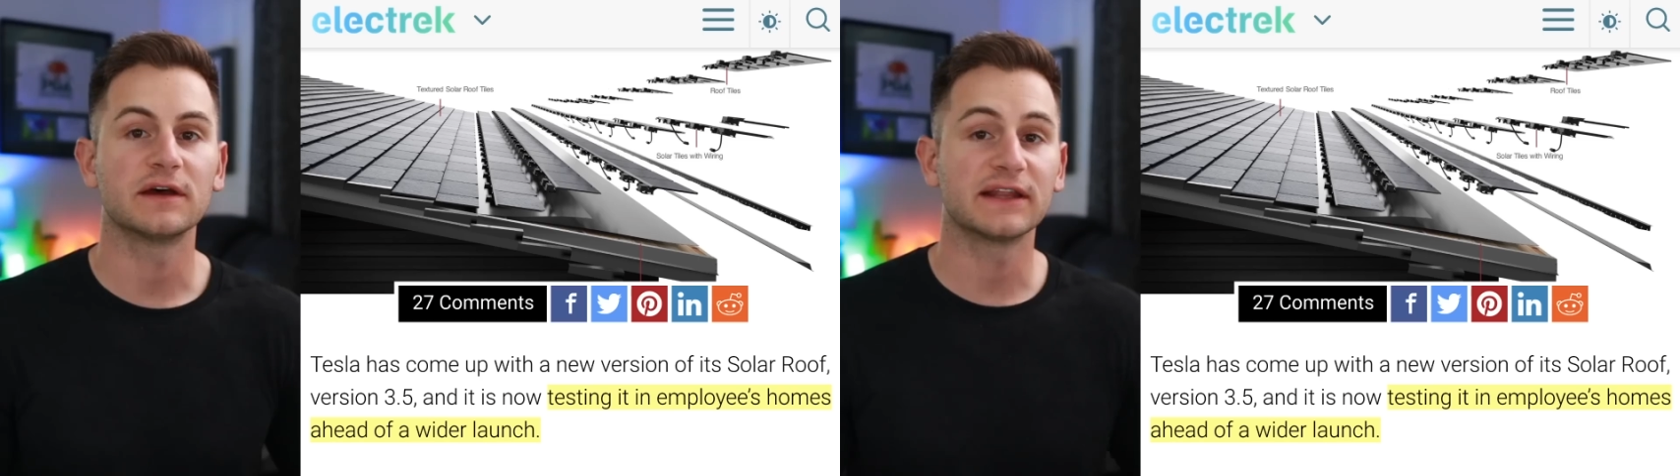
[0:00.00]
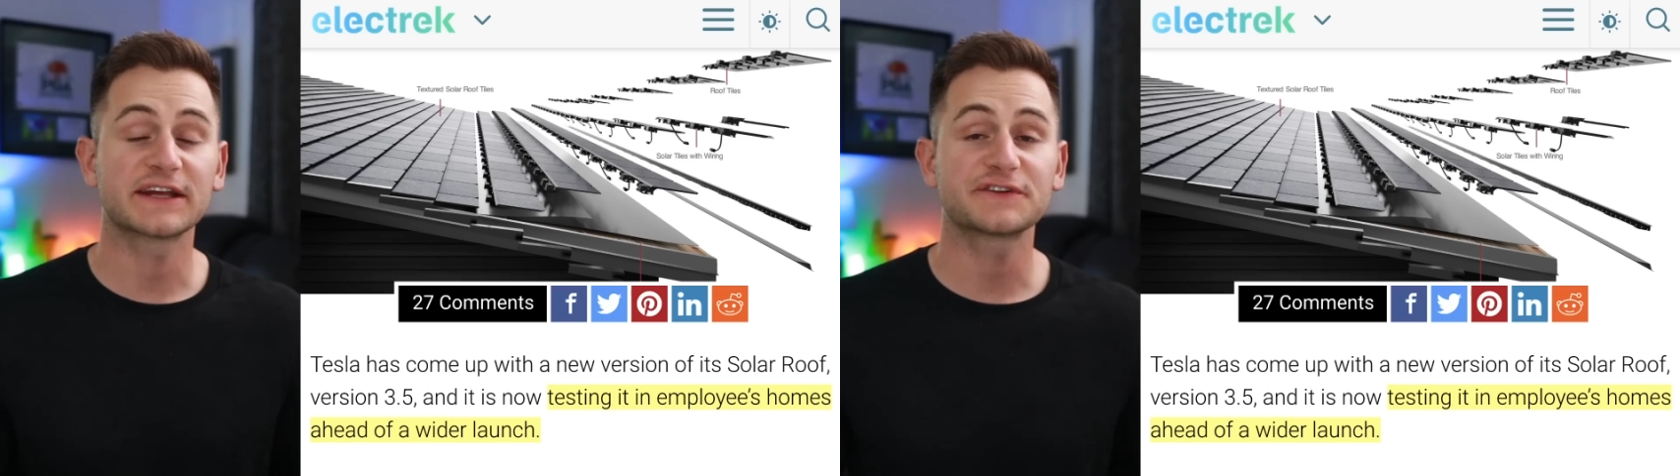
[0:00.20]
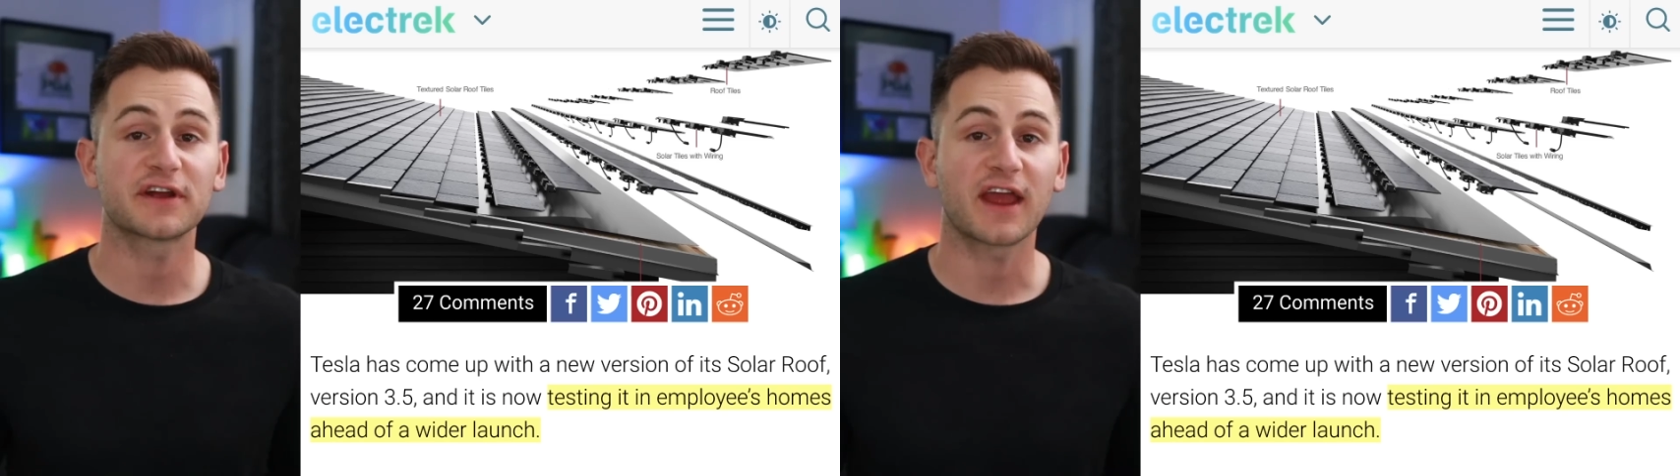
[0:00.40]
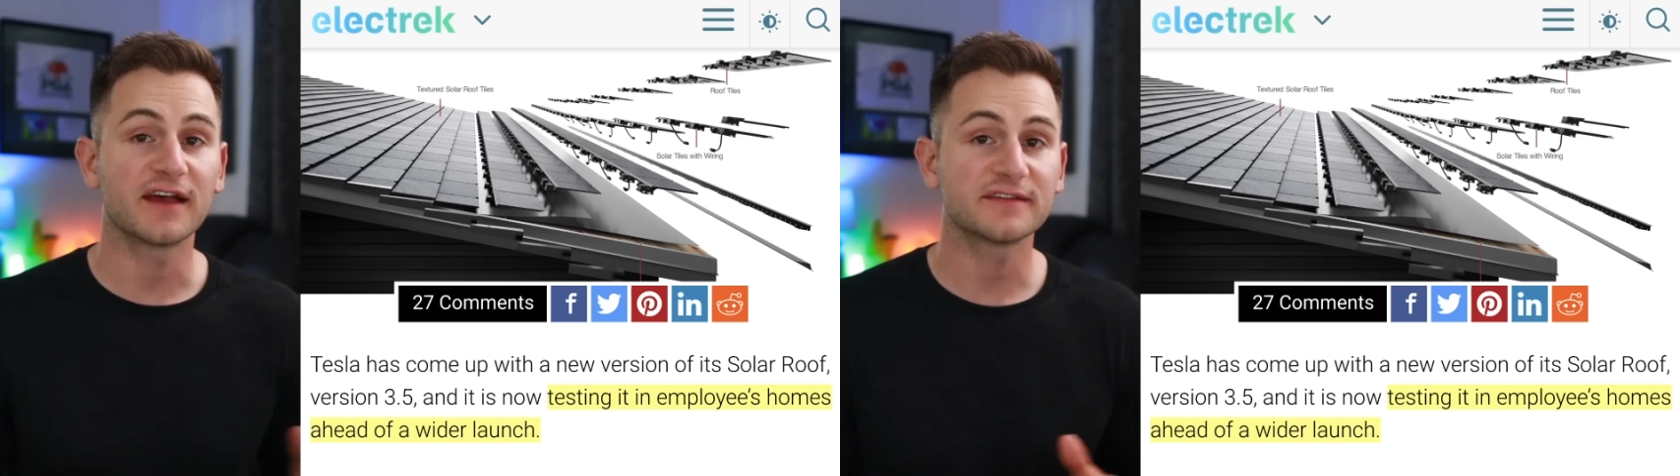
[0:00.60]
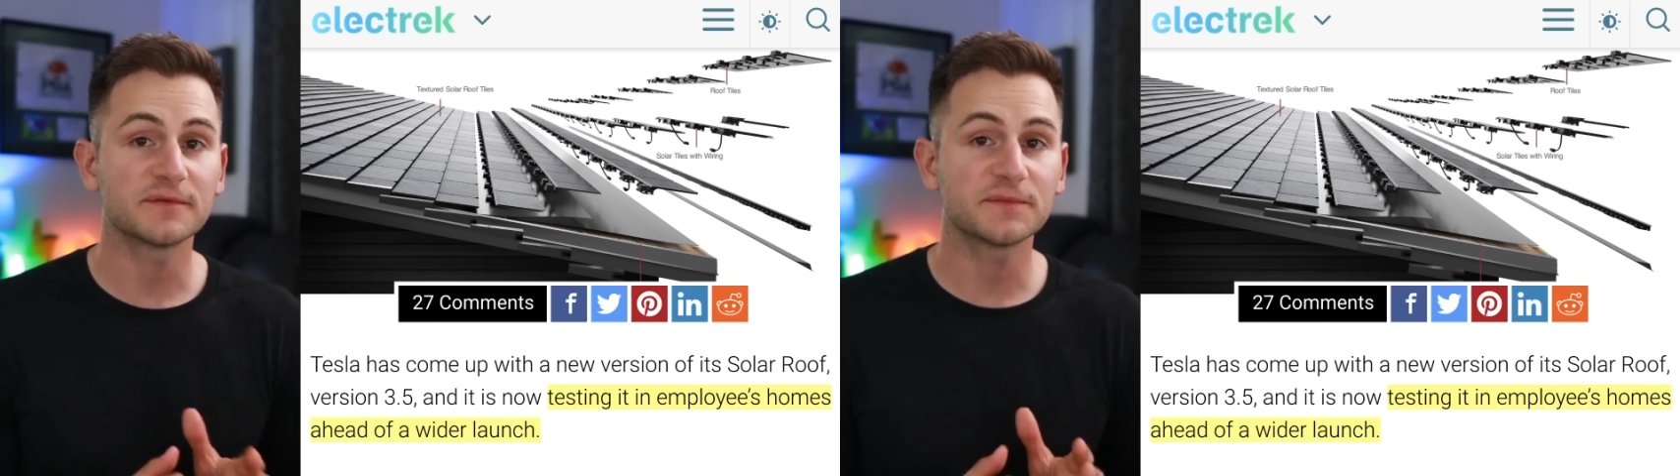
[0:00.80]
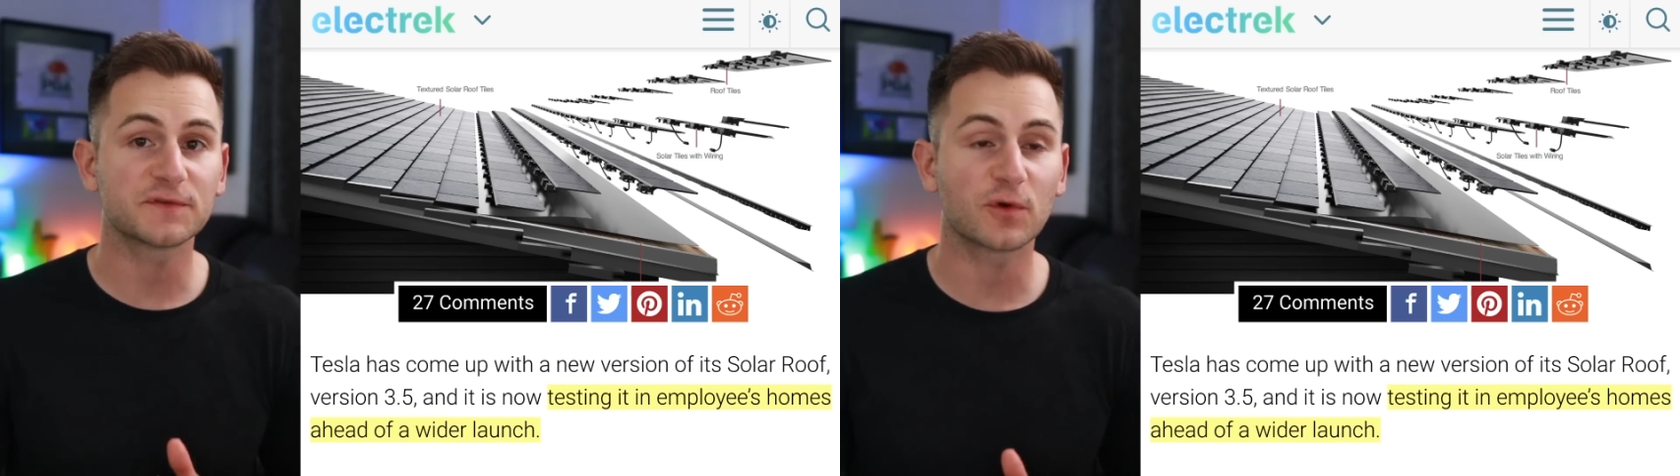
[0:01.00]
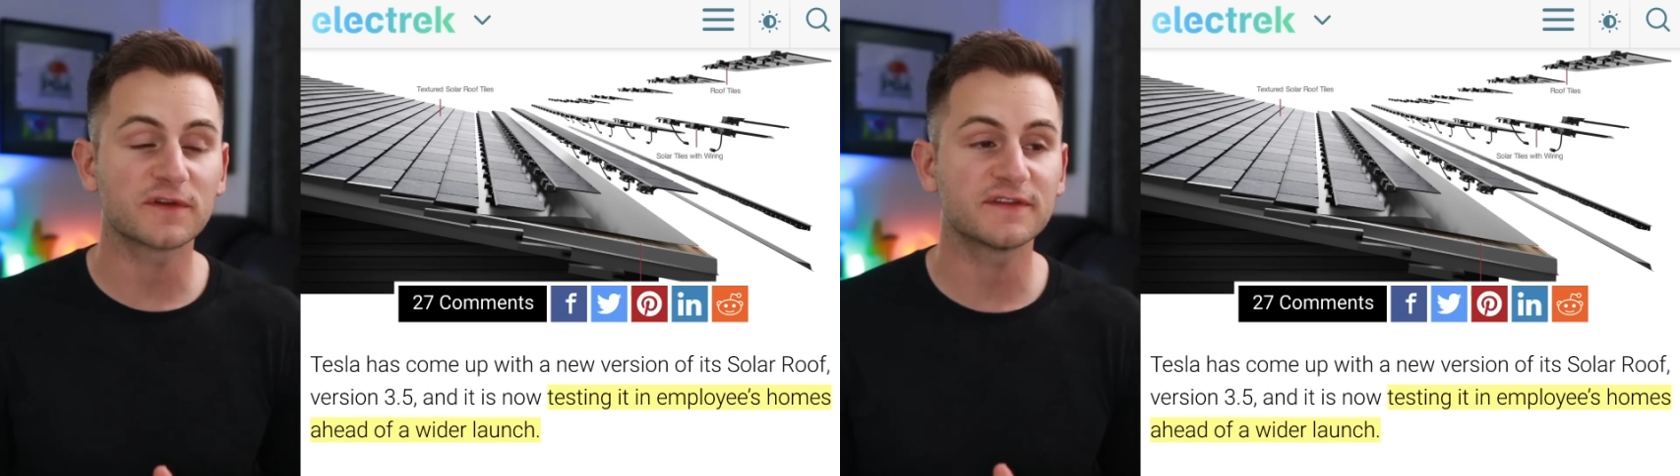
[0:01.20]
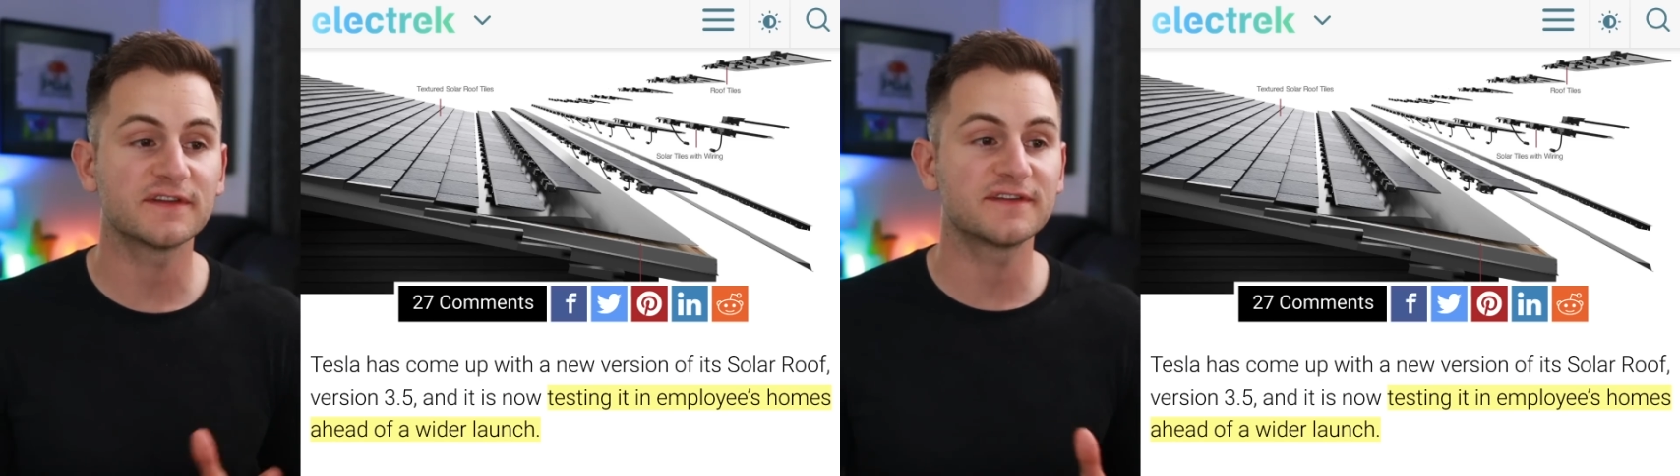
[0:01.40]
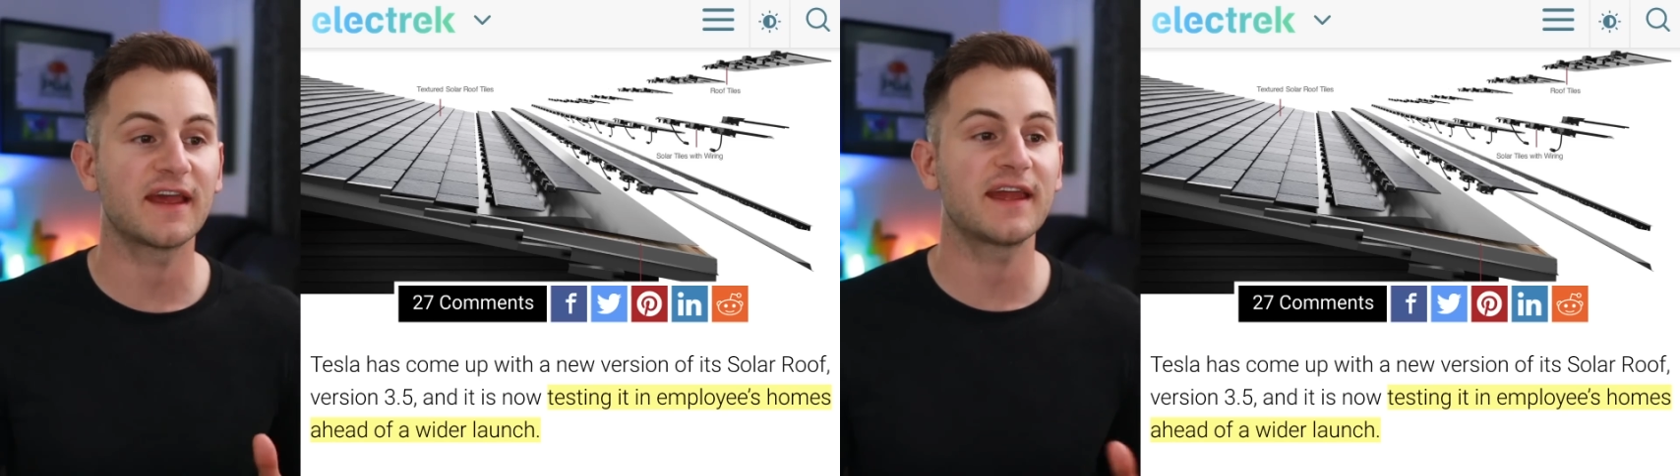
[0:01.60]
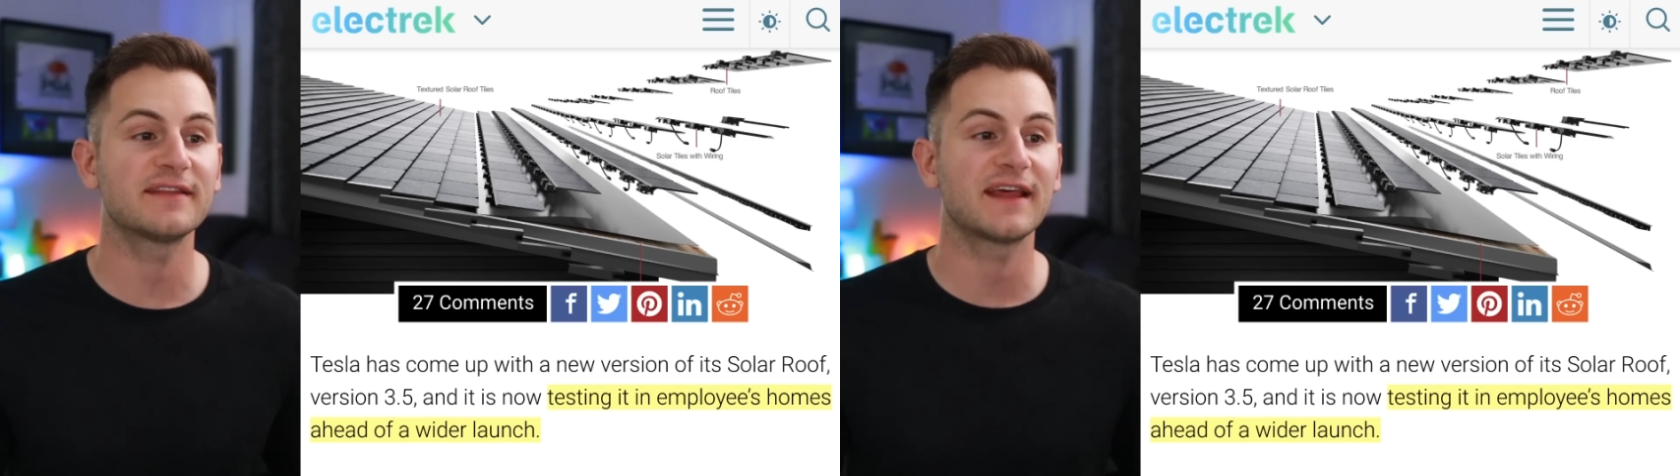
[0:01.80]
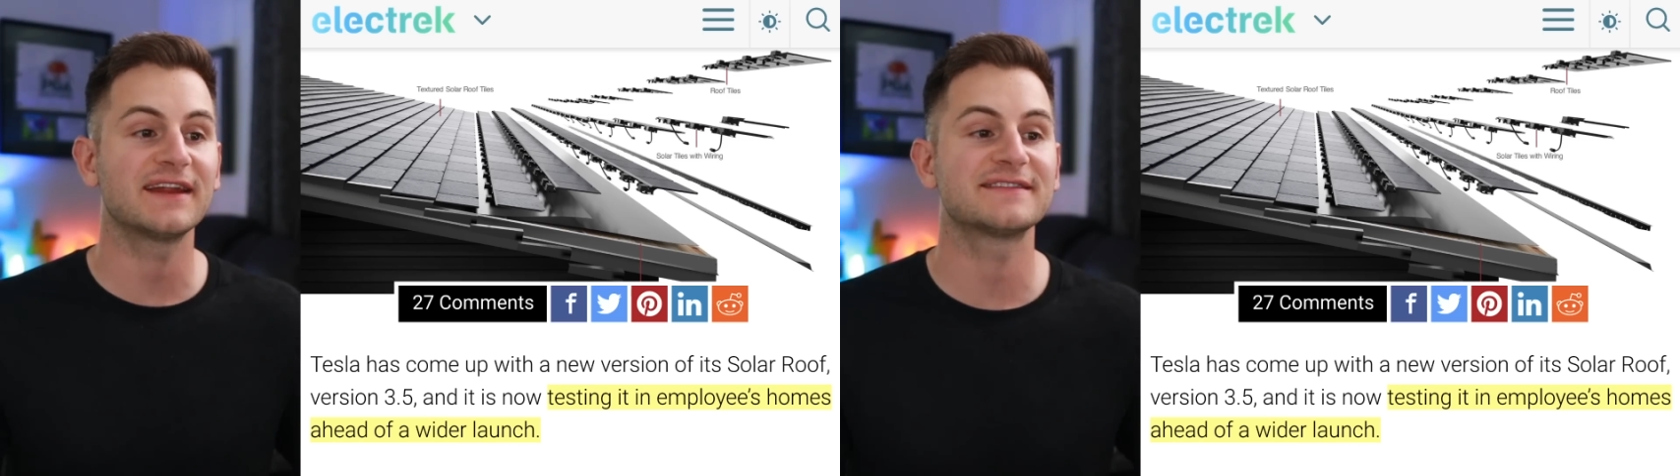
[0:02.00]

Electric has some sources saying that